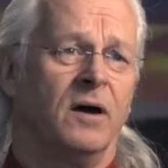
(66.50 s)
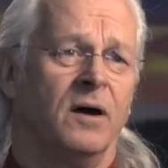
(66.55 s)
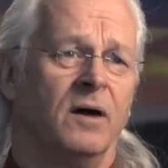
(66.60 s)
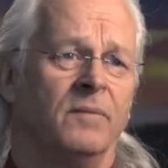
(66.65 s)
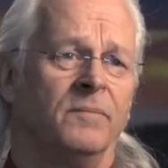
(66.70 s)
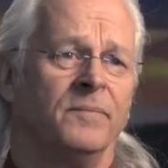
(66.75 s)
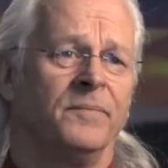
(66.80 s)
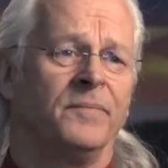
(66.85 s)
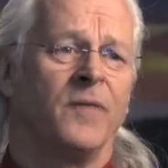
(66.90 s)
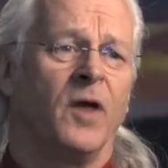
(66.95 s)

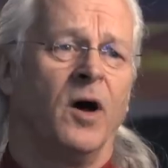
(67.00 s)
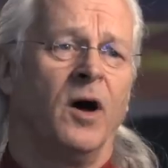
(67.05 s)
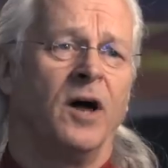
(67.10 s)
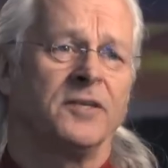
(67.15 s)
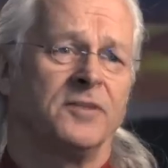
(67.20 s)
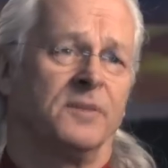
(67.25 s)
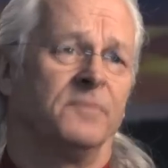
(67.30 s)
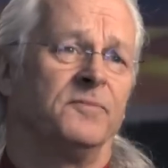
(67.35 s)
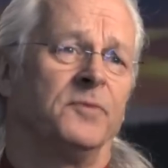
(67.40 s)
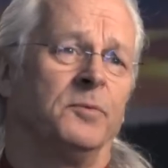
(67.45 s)
uh,
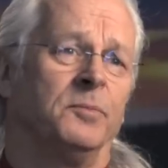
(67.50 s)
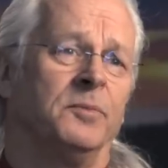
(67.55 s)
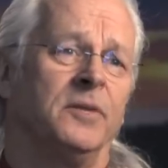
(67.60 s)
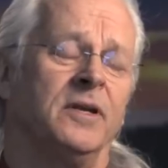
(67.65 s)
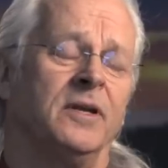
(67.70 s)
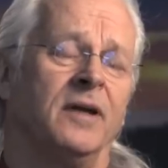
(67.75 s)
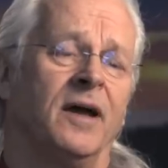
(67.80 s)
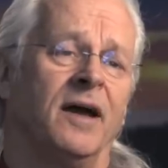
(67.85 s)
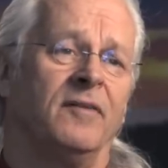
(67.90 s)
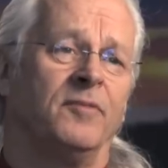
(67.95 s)
awesome for
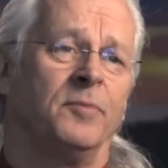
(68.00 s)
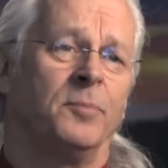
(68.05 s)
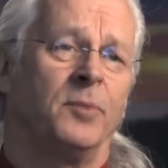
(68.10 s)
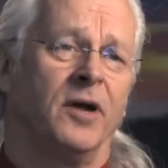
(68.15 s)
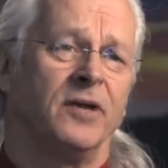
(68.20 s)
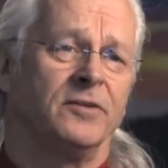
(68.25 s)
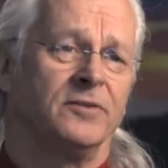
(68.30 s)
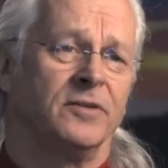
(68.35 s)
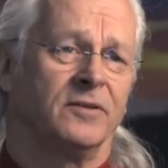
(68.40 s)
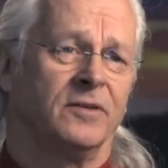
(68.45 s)
me to have a
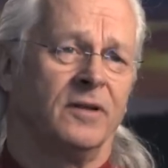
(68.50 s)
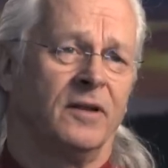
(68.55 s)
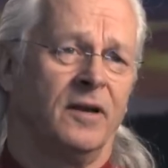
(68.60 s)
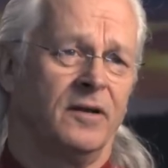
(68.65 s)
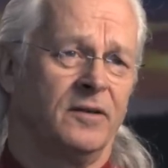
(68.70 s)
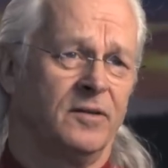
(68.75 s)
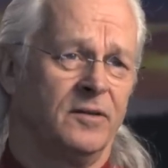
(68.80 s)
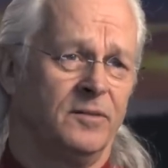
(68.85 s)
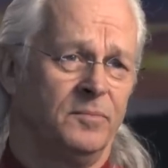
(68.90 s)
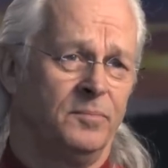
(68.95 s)
project that
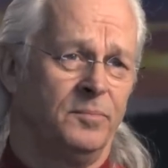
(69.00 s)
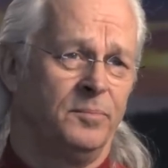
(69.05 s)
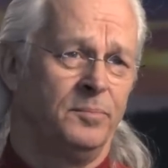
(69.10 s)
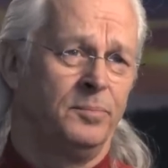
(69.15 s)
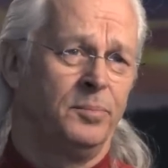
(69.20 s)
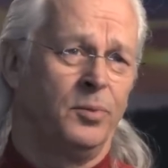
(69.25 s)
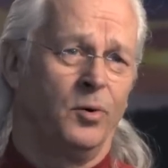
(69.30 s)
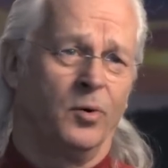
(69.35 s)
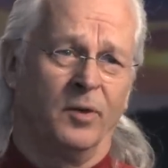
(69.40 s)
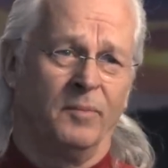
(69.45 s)
I could
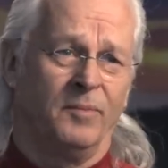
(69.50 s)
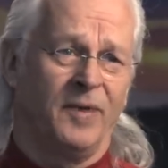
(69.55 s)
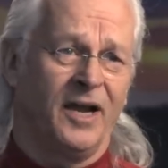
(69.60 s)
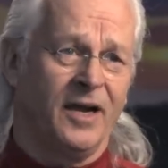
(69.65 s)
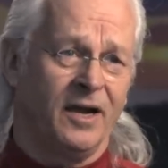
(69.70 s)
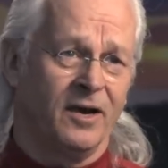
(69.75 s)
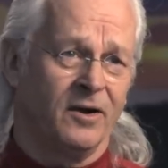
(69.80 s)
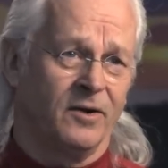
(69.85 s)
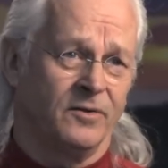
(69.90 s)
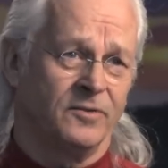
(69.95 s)
pour
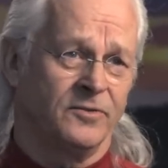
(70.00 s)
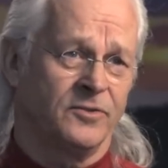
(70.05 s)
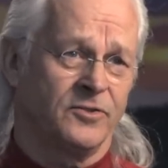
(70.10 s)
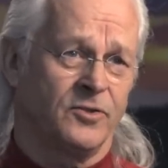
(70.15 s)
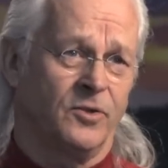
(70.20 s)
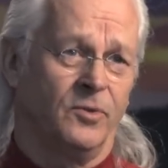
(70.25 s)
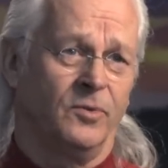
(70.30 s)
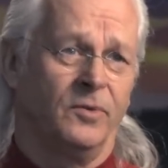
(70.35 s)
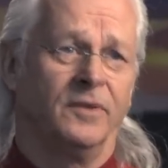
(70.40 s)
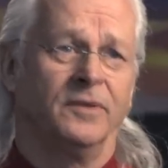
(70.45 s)
my heart and
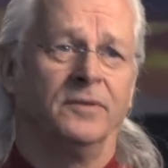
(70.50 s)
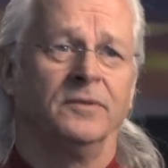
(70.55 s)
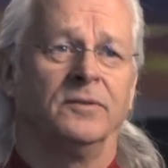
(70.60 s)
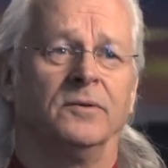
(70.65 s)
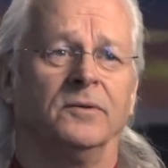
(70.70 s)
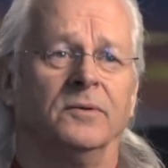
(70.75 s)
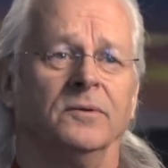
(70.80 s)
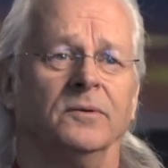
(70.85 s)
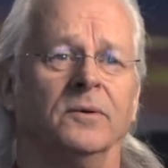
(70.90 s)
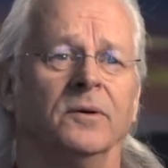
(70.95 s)
soul
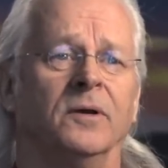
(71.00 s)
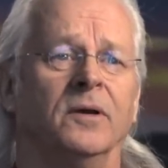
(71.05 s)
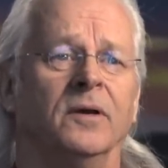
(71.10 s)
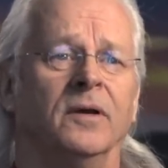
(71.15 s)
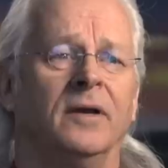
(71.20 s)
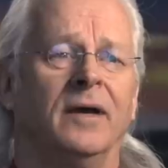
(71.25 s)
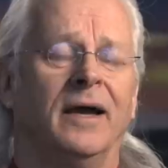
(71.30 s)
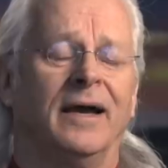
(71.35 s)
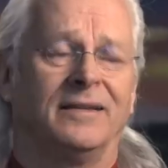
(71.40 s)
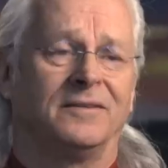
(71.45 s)
into
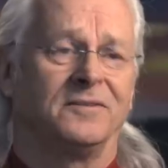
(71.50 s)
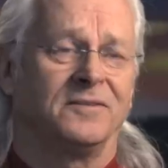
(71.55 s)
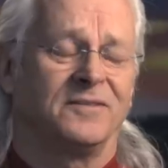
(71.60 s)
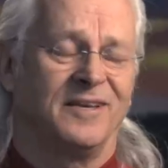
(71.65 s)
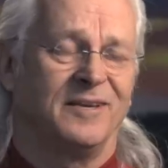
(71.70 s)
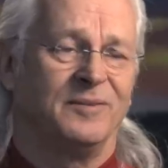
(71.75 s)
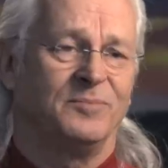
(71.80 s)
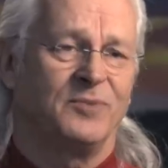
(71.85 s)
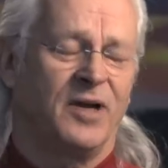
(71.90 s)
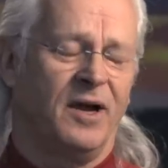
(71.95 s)
at the
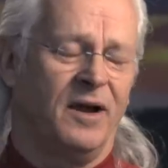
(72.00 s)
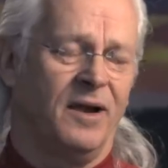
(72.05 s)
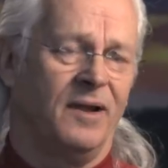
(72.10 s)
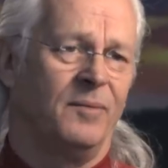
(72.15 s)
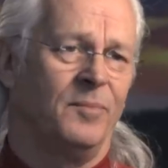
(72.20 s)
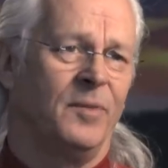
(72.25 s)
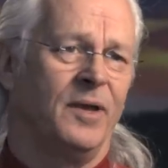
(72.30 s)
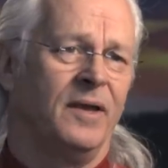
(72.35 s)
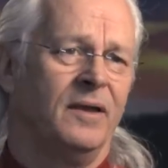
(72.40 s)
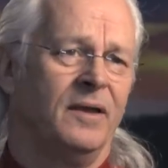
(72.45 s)
same
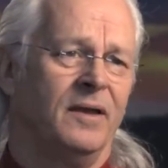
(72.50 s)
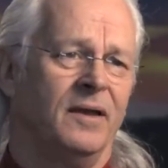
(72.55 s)
time.